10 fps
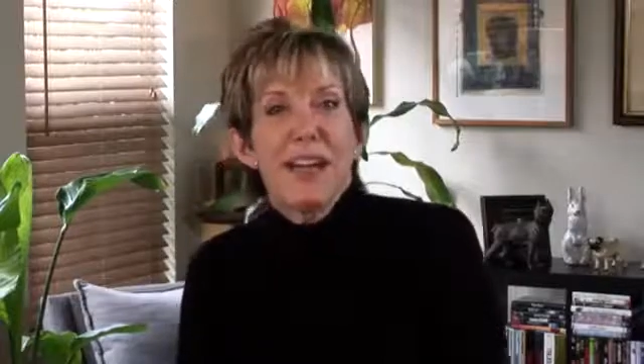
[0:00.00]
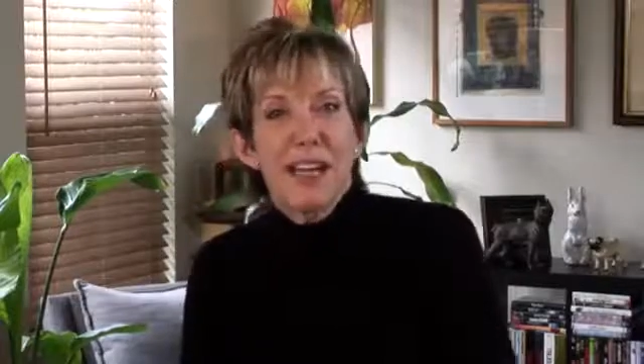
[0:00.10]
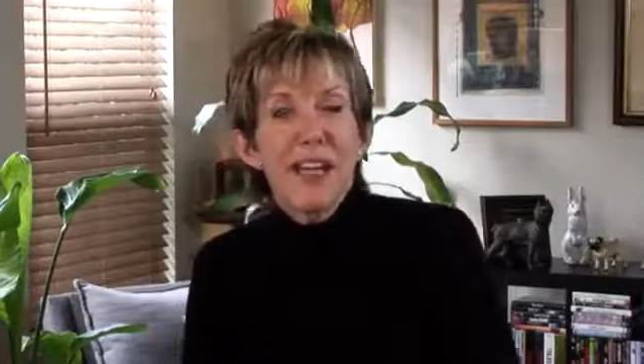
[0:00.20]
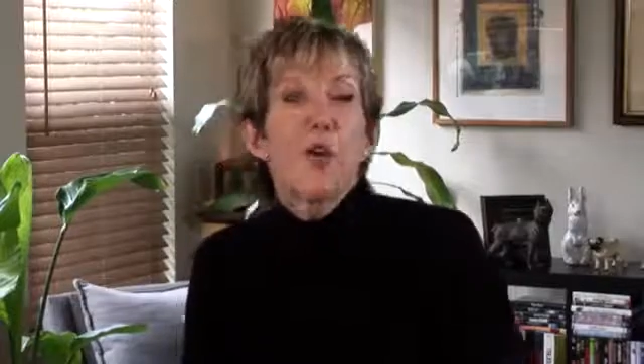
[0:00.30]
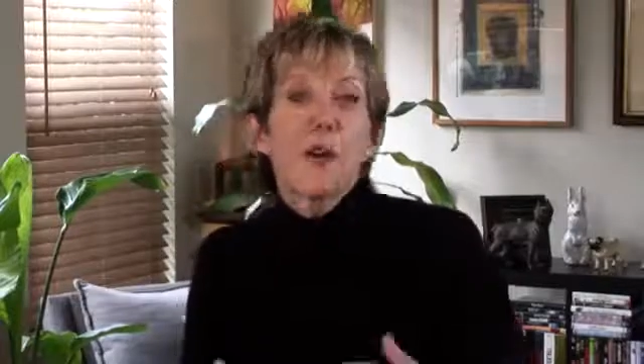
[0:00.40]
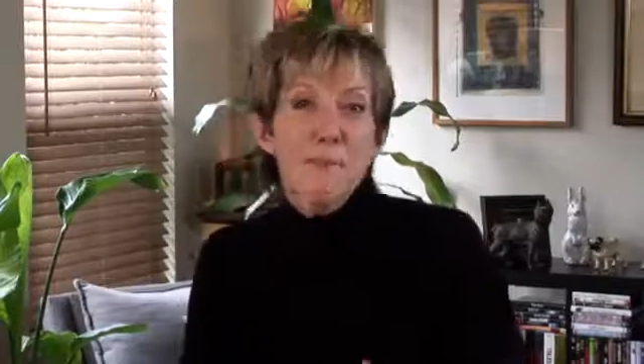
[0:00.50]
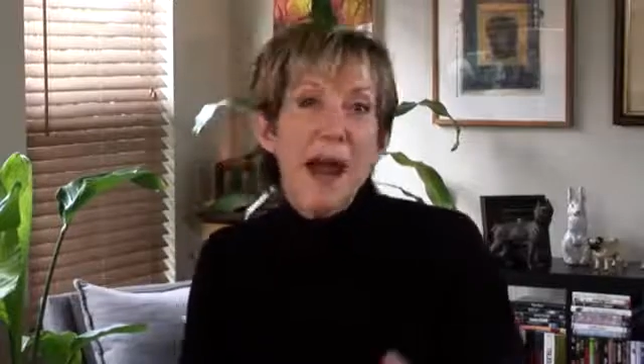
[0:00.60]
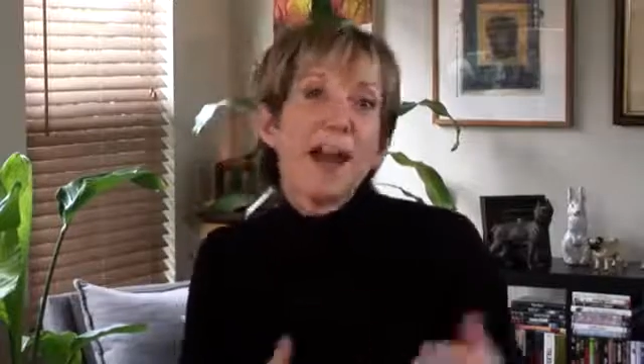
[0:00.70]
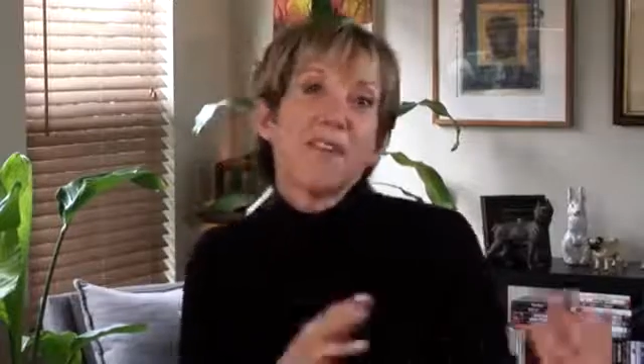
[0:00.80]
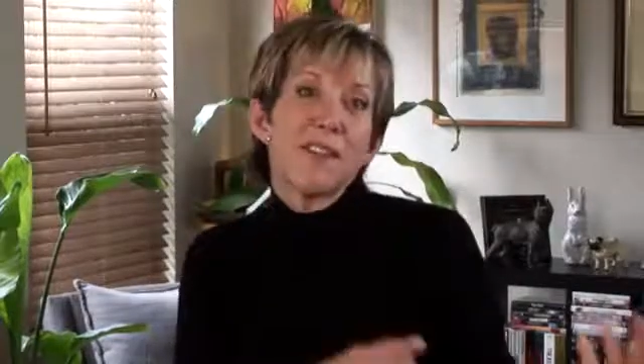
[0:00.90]
Again, going
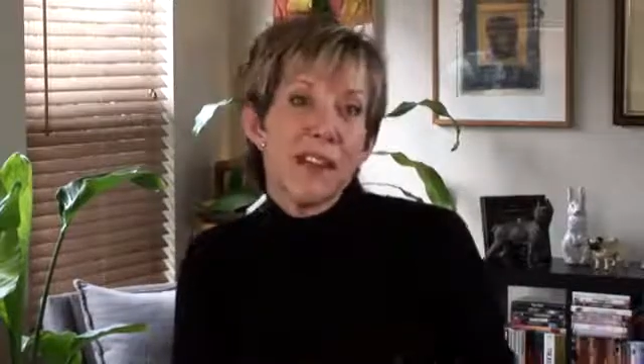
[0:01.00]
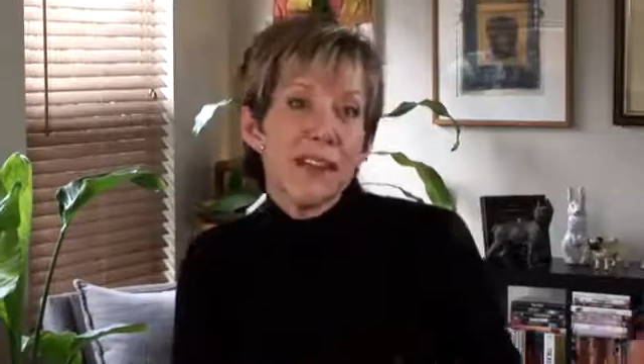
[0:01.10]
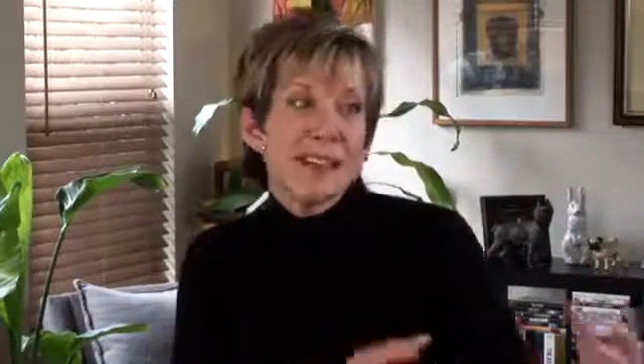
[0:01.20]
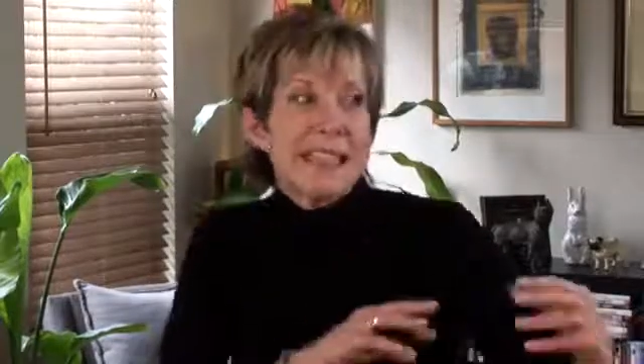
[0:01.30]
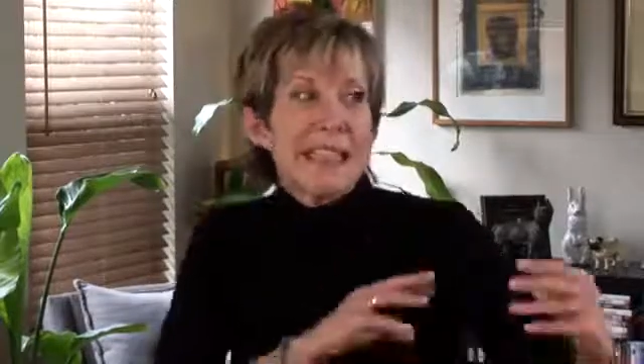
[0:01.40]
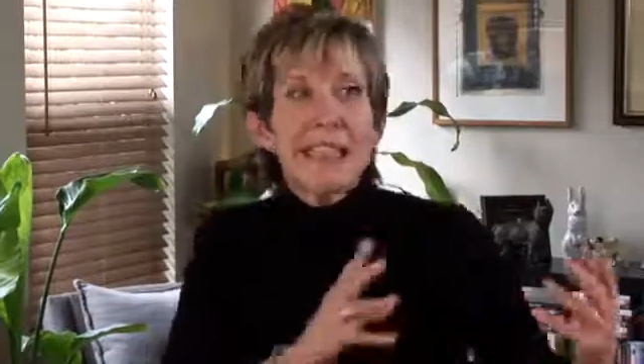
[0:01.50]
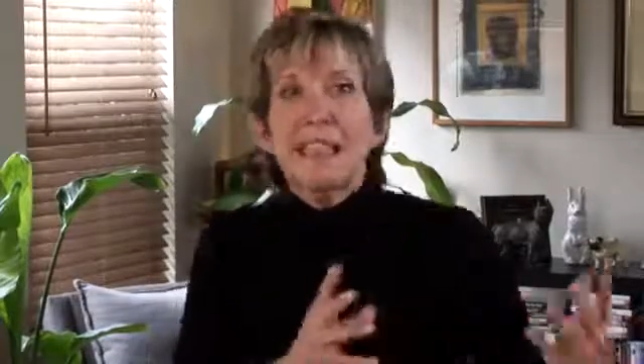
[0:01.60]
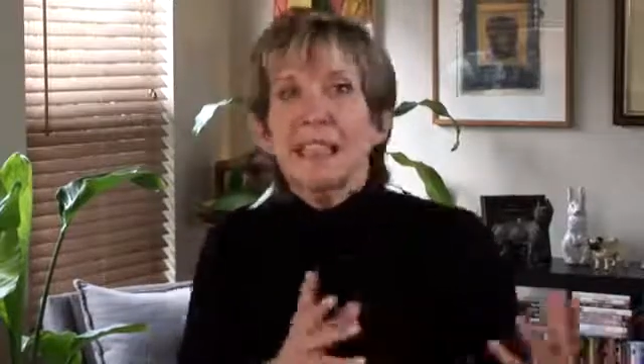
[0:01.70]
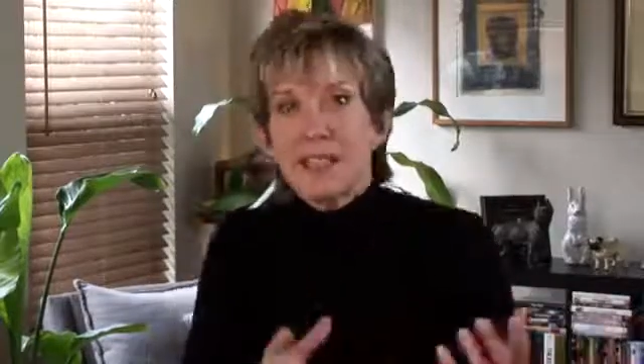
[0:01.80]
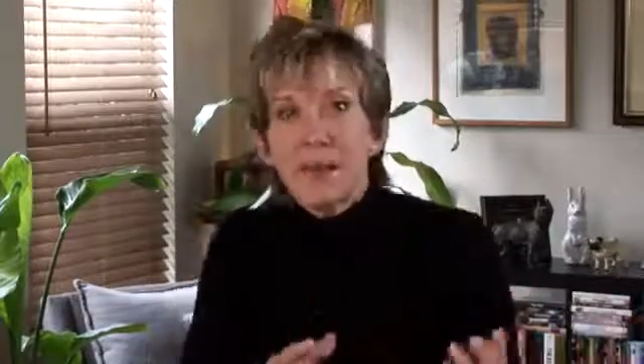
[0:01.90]
back to that,
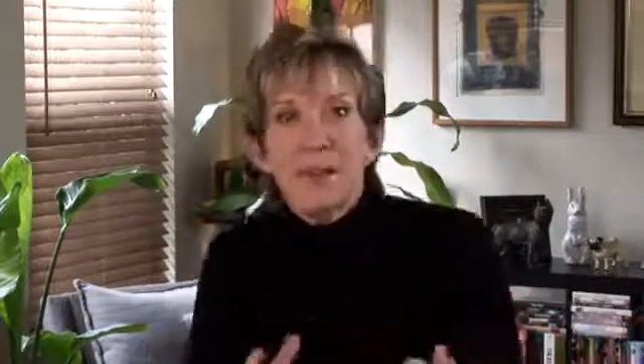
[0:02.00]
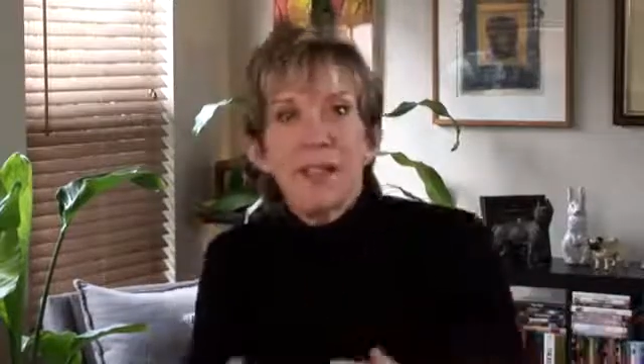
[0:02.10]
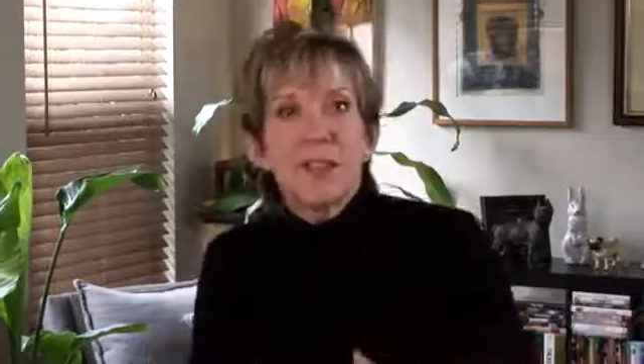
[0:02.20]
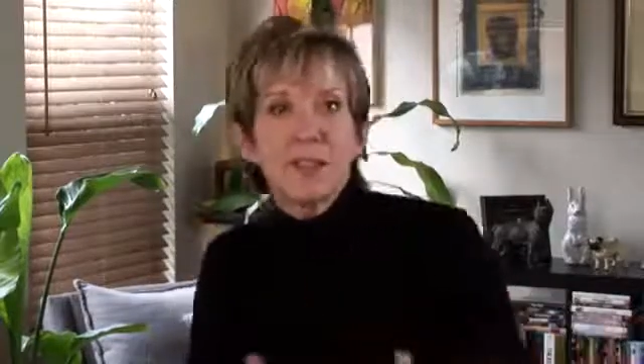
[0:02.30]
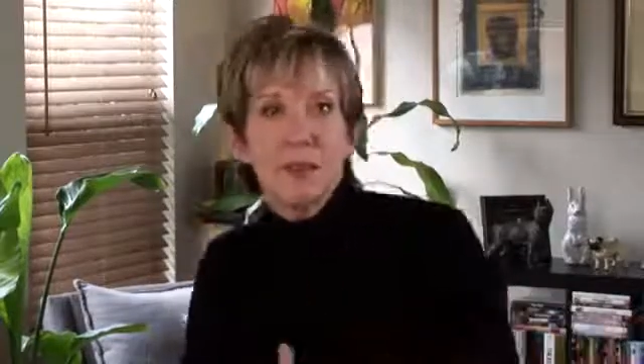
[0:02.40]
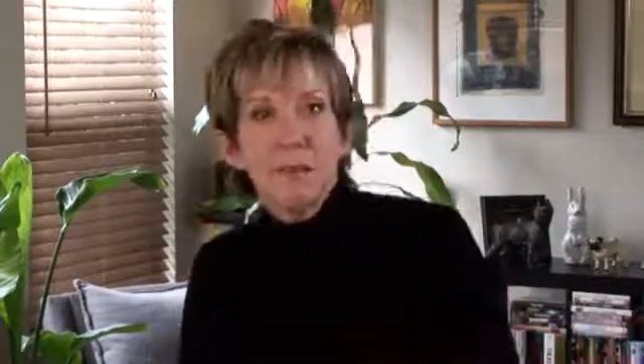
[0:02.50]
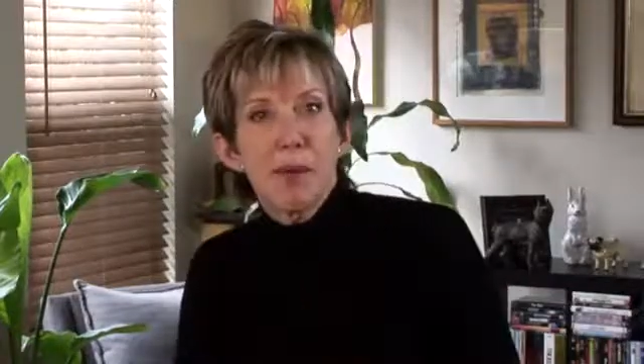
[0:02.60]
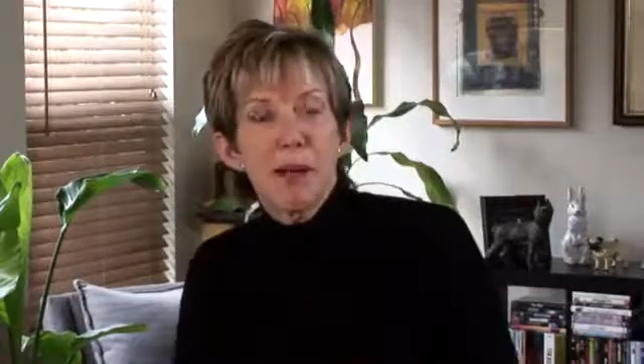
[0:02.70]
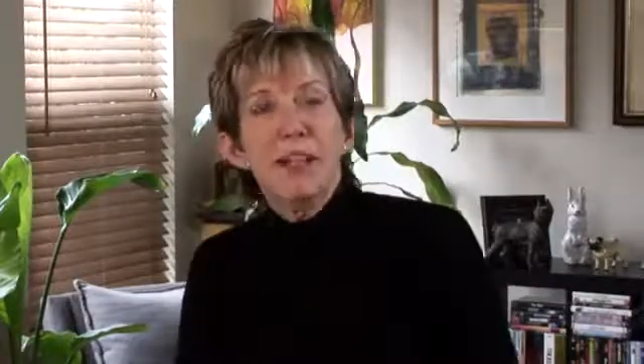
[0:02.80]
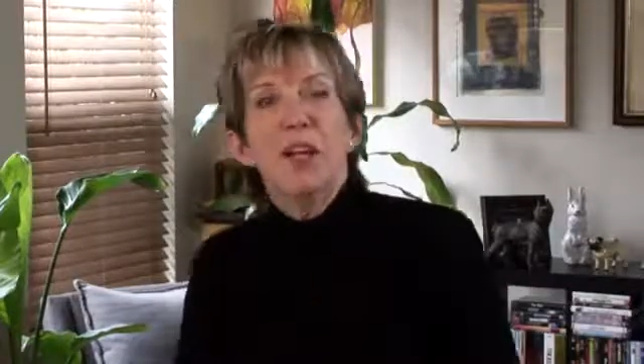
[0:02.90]
sending something to
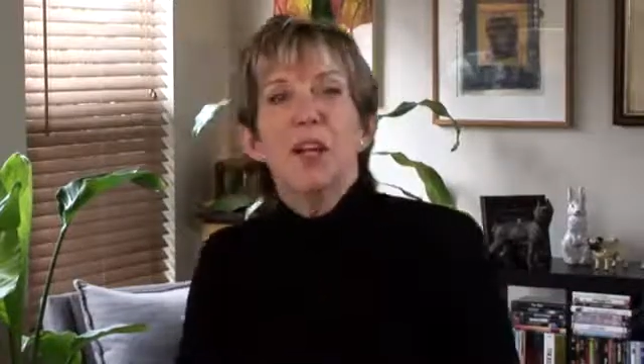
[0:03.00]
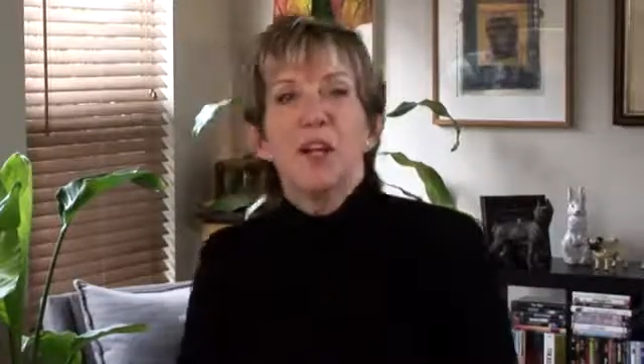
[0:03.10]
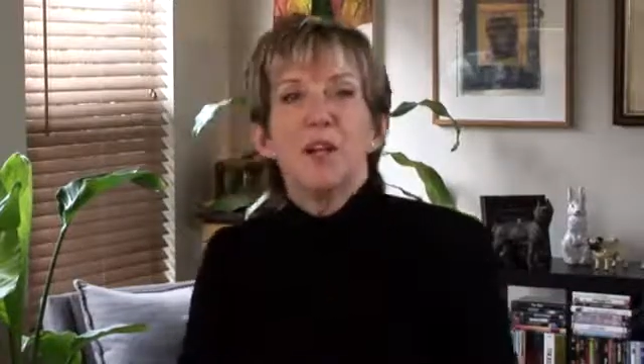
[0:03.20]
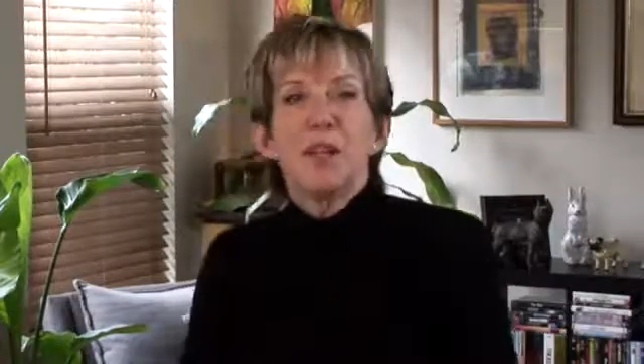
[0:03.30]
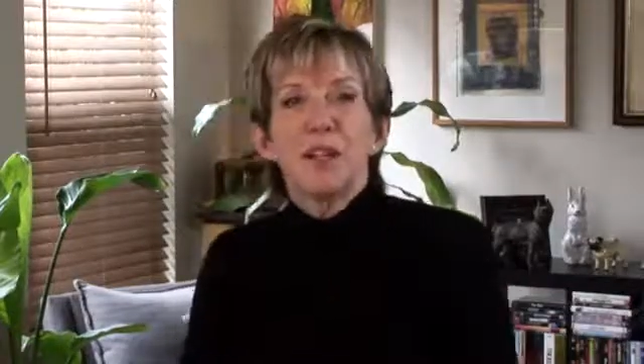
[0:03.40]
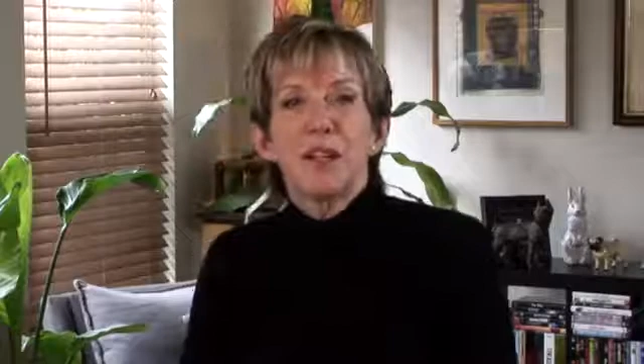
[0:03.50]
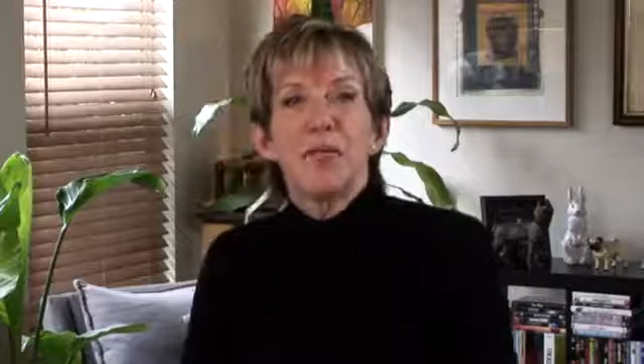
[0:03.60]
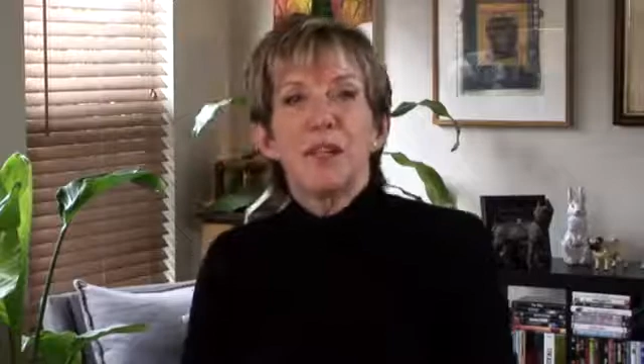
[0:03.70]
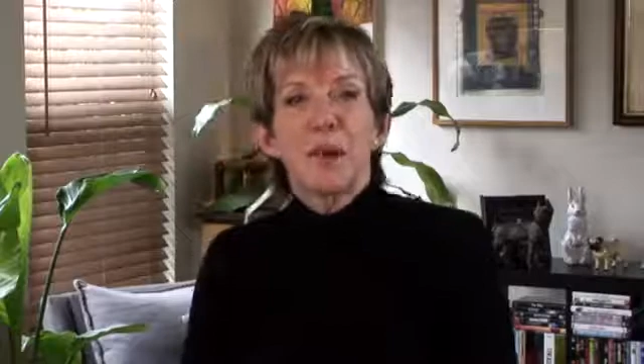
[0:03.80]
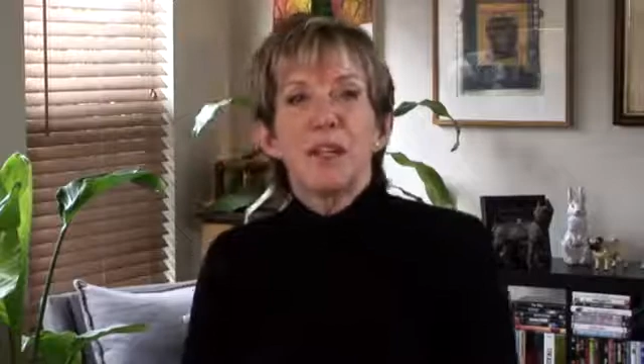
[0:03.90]
somebody who can
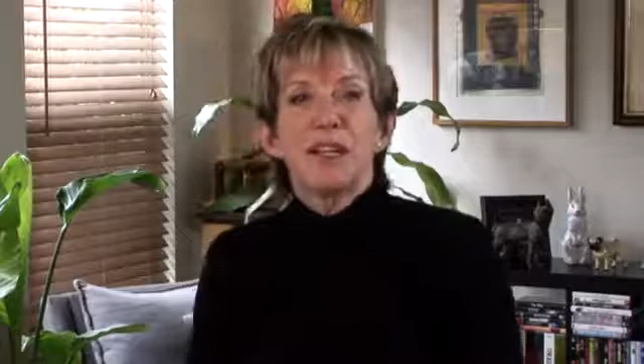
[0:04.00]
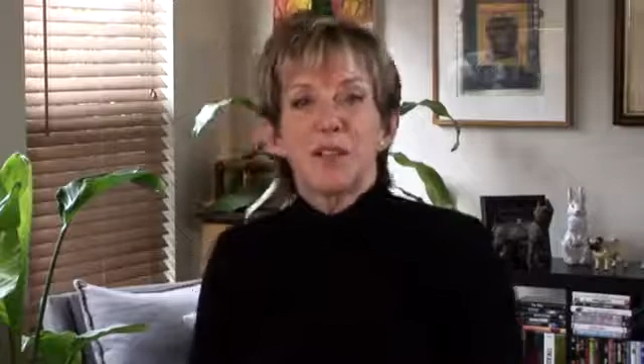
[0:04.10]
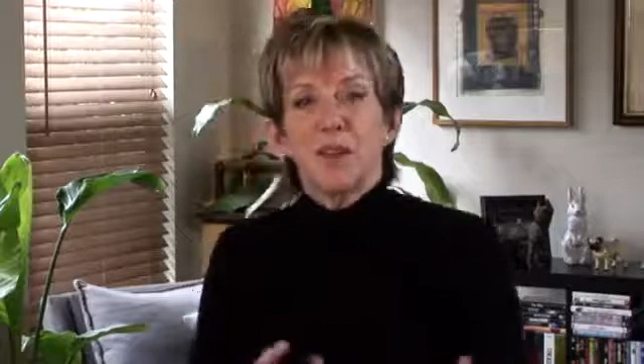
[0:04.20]
give you money.